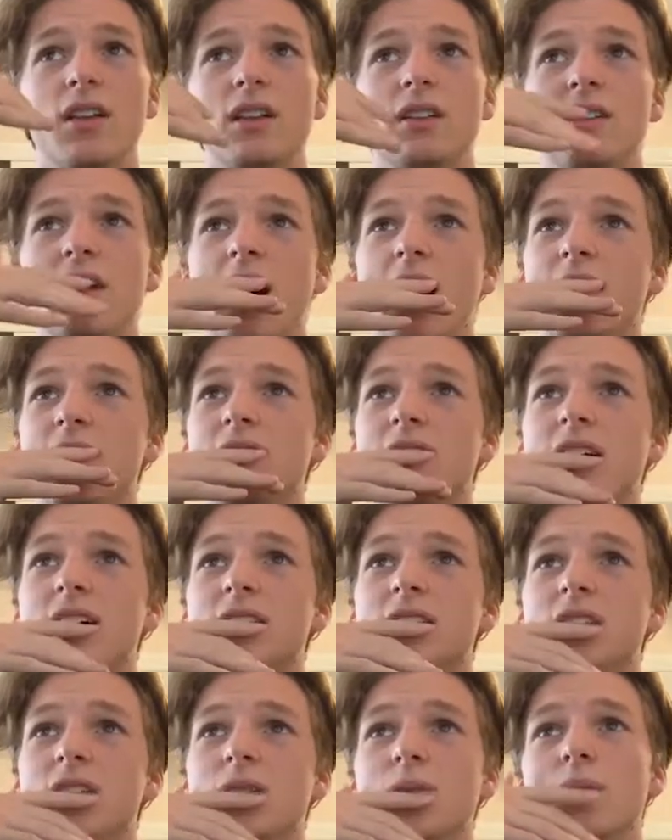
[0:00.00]
he dies.
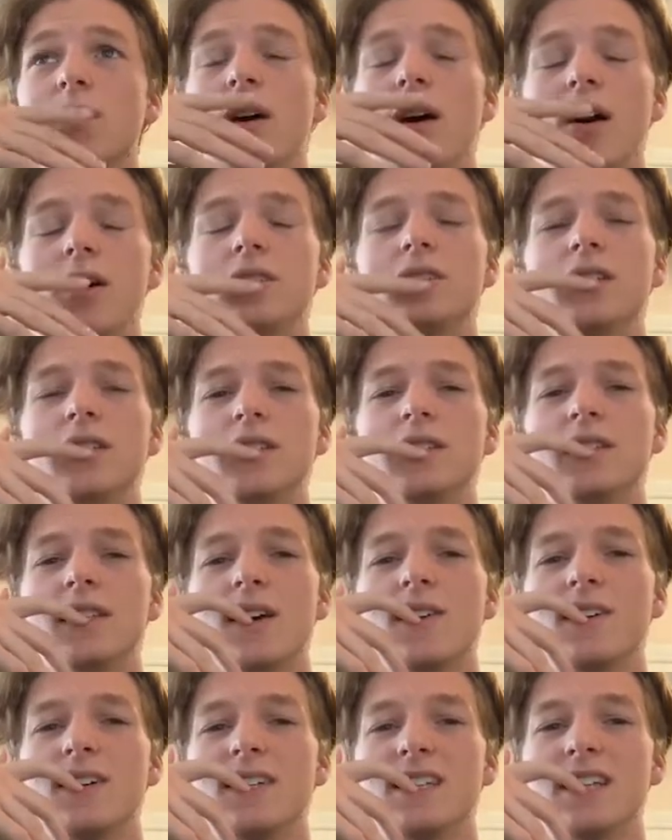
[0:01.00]
Actually, I'll change
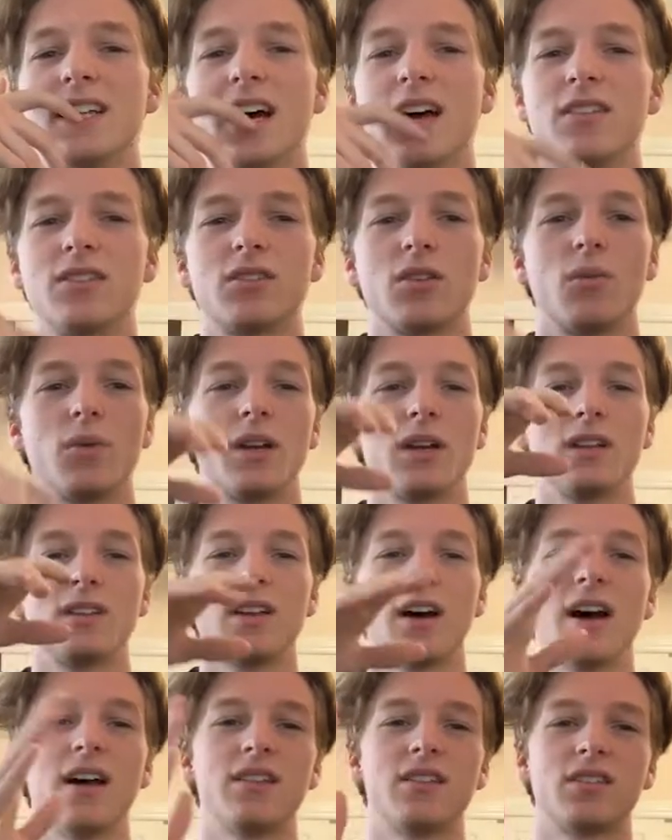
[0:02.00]
that when he dies. So when he
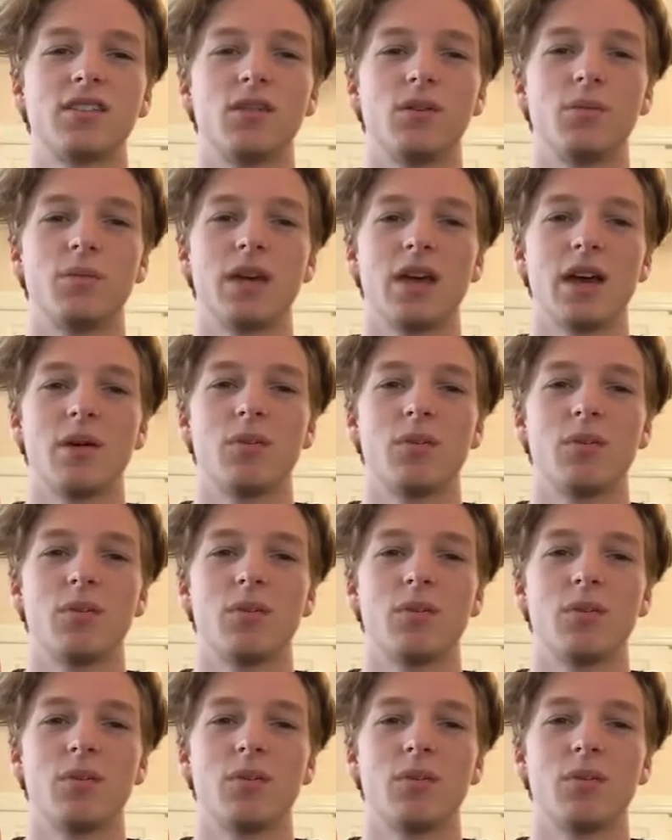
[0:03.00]
dies, he'll be